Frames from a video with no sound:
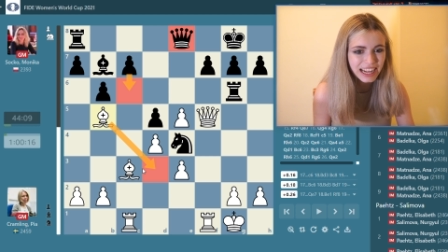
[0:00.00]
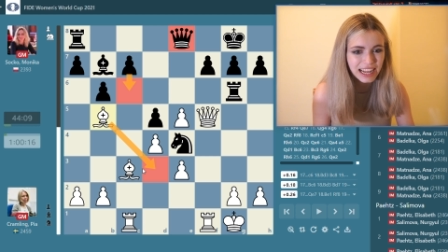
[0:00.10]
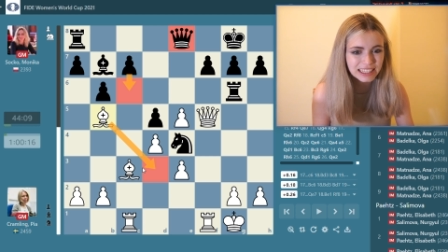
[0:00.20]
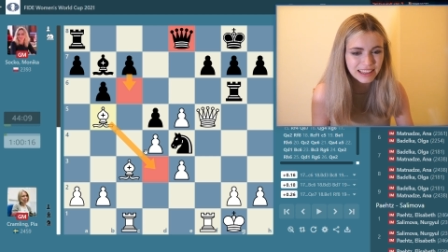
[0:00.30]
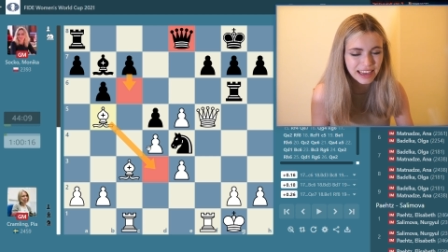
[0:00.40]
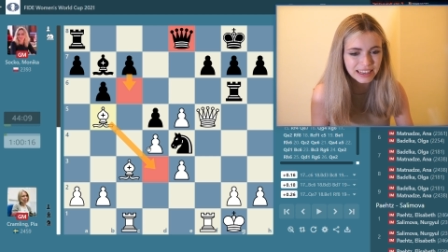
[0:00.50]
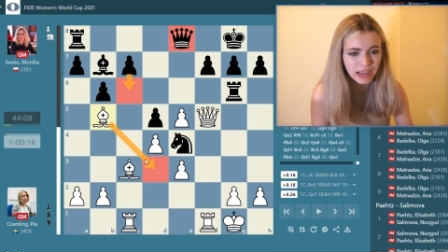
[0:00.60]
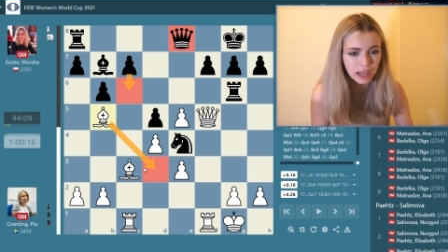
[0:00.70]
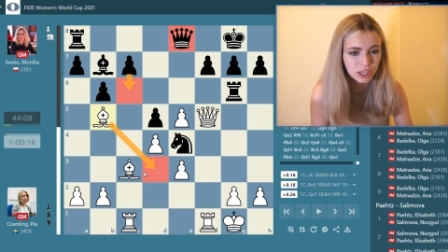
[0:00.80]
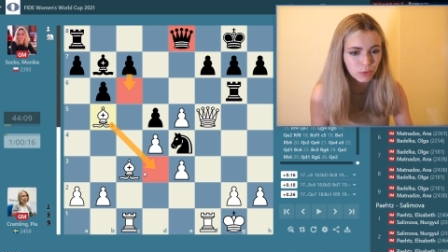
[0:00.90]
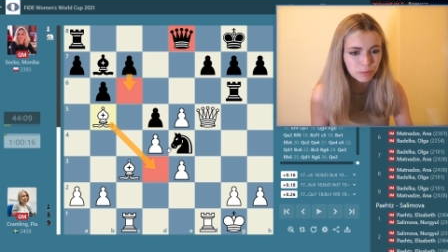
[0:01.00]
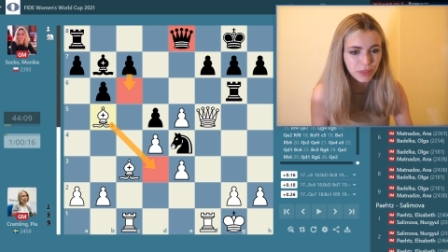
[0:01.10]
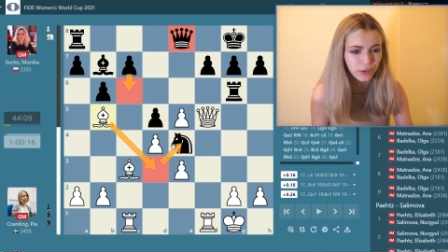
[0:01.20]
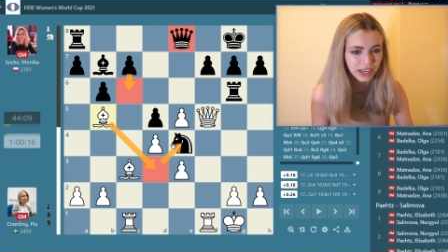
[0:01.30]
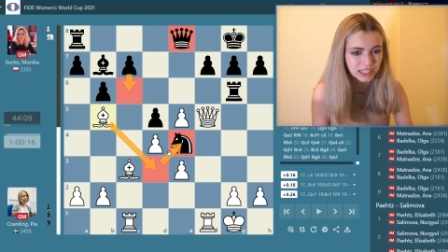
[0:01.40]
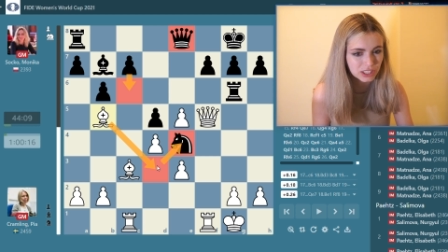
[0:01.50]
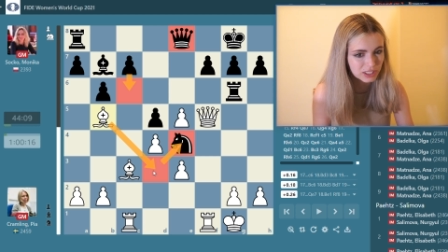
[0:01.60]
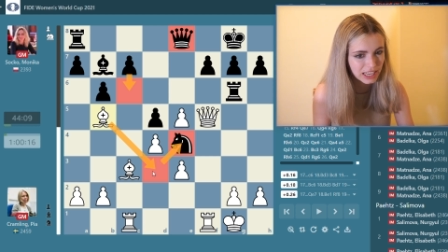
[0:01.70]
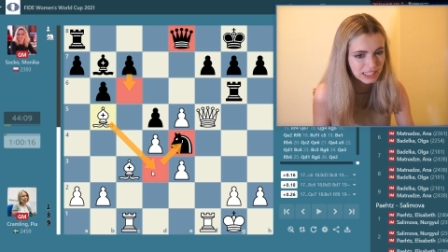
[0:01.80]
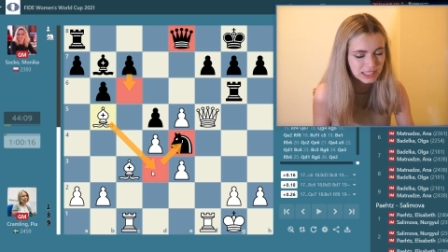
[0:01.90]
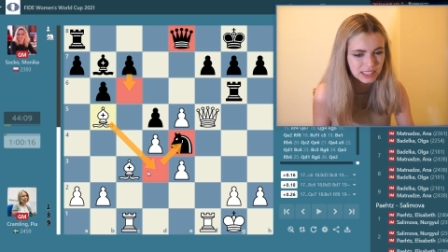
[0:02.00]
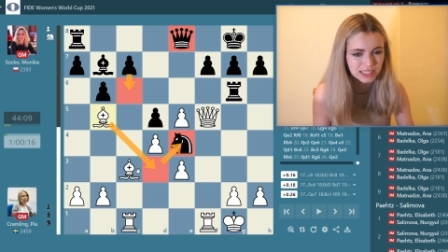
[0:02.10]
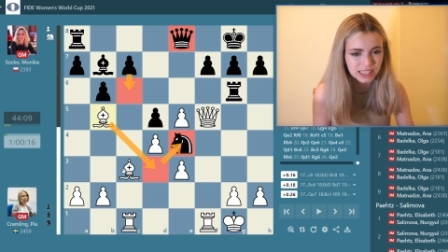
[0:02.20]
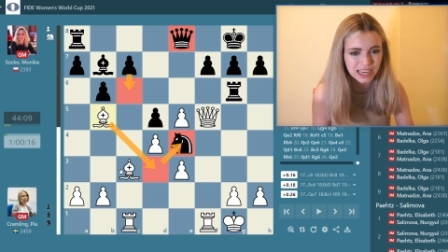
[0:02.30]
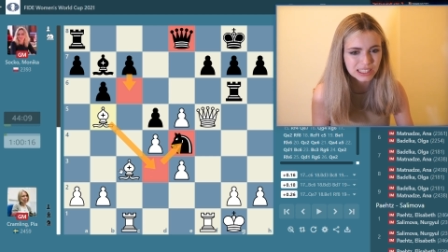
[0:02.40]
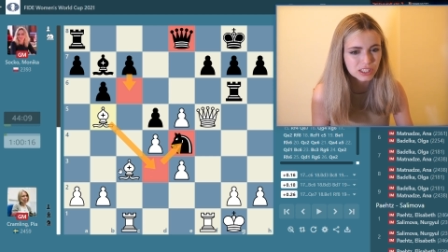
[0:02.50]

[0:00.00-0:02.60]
and then you will be threatening to take this knight.